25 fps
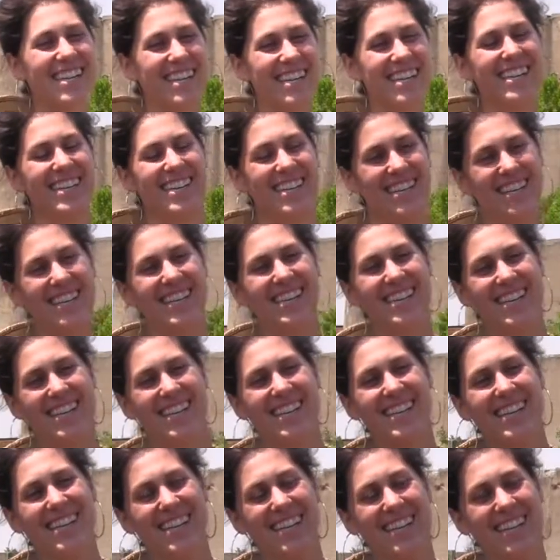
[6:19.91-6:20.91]
Good.
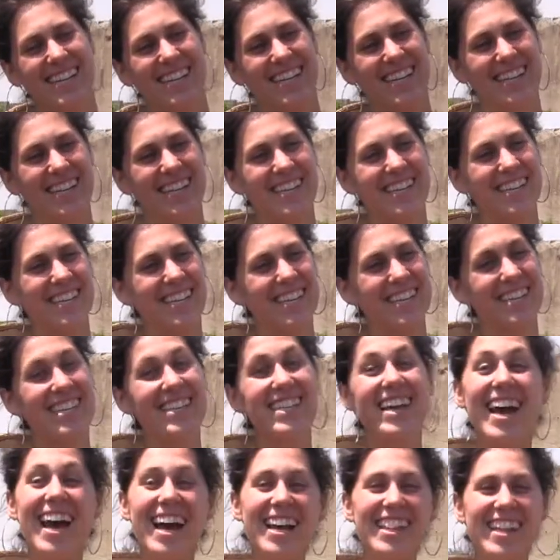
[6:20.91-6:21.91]
Stella, thank you.
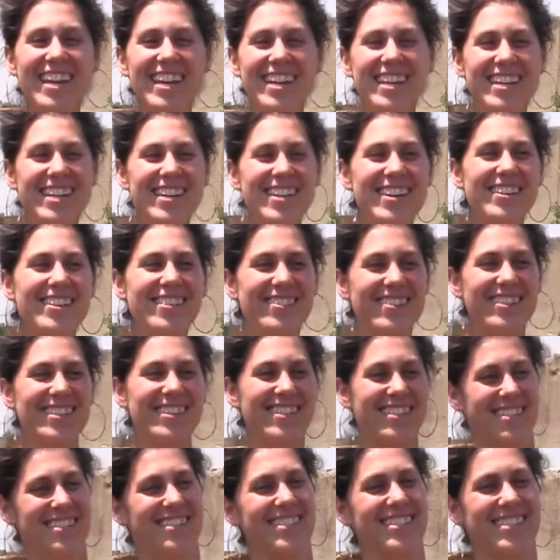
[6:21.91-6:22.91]
Yeah, thank you.
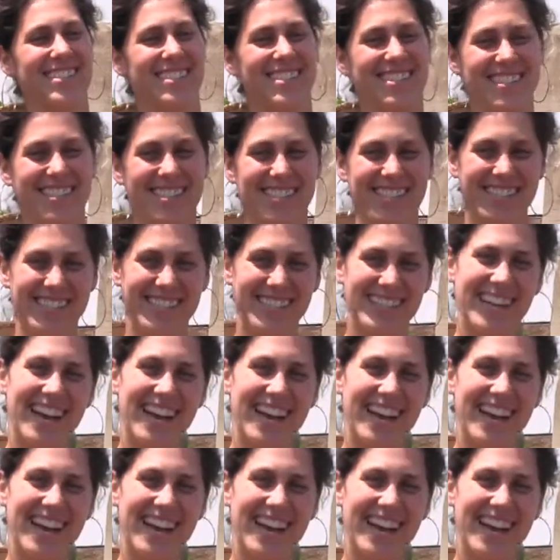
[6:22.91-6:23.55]
Thank you so much.